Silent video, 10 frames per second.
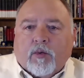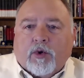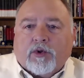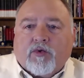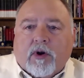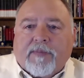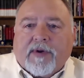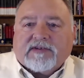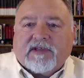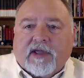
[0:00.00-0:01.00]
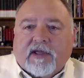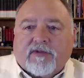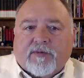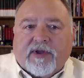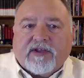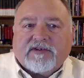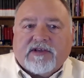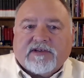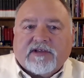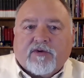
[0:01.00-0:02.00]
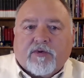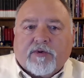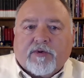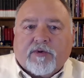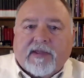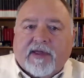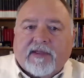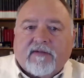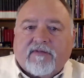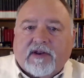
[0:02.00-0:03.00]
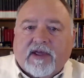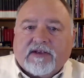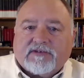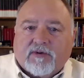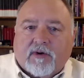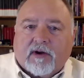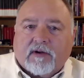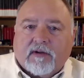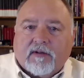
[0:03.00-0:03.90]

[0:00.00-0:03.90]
We'll do our best to get through each of these inquiries by the end of today's talk.